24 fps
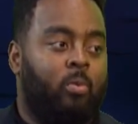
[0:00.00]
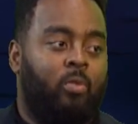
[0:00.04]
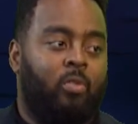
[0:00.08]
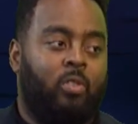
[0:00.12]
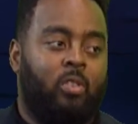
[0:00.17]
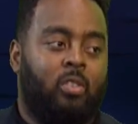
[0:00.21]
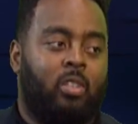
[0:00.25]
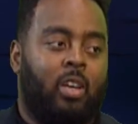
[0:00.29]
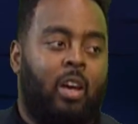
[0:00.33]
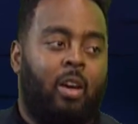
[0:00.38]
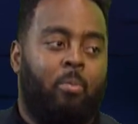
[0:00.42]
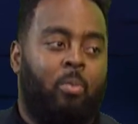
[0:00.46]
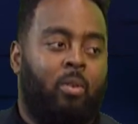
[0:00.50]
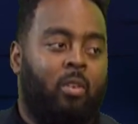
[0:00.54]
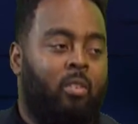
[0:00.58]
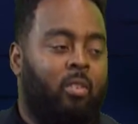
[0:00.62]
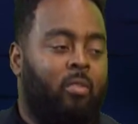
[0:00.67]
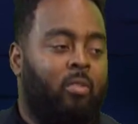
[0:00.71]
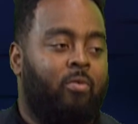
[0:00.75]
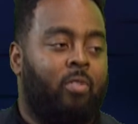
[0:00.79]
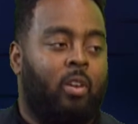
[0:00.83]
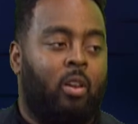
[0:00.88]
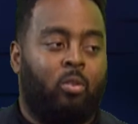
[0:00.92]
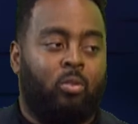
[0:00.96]
If you type
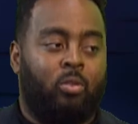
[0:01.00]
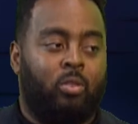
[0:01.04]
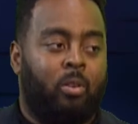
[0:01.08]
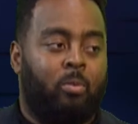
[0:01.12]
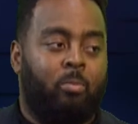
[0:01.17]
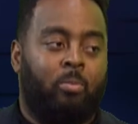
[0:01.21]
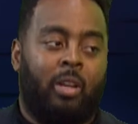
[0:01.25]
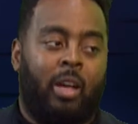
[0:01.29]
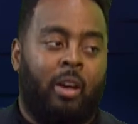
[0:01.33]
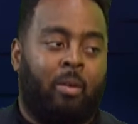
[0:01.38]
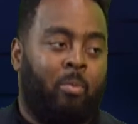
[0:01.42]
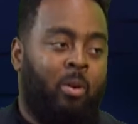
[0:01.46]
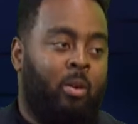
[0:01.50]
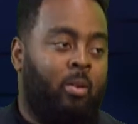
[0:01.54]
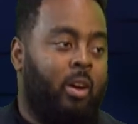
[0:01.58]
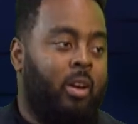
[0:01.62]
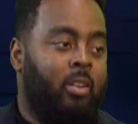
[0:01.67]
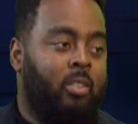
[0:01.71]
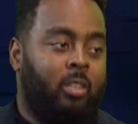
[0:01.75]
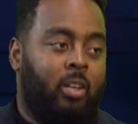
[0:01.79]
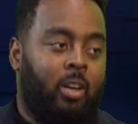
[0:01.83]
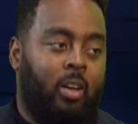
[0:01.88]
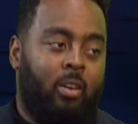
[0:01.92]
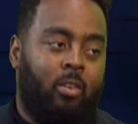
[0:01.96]
in Fellowship Black Male
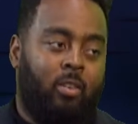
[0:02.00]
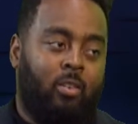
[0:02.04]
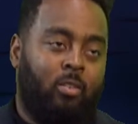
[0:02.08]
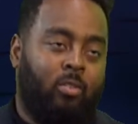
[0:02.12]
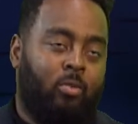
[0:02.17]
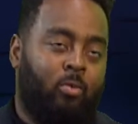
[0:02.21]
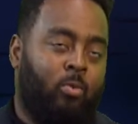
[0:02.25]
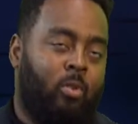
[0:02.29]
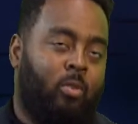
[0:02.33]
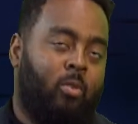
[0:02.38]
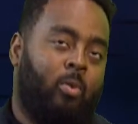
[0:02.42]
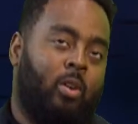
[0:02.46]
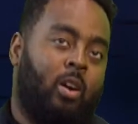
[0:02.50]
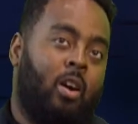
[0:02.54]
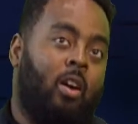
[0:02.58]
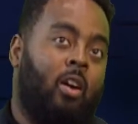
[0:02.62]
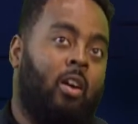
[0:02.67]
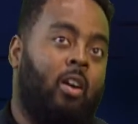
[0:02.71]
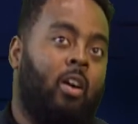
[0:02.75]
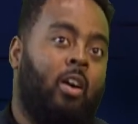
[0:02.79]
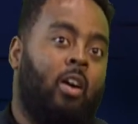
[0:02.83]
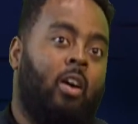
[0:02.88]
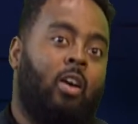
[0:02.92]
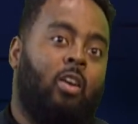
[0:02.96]
Educators with
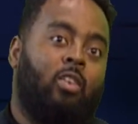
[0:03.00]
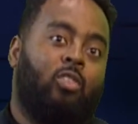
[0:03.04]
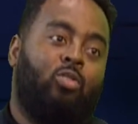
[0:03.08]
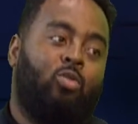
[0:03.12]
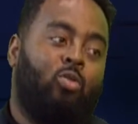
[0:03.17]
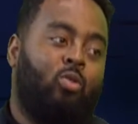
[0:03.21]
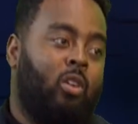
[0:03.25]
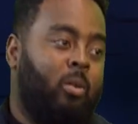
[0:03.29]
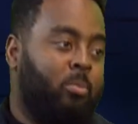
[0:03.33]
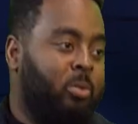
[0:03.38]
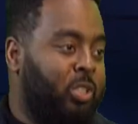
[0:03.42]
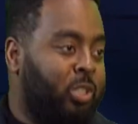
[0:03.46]
our suit up,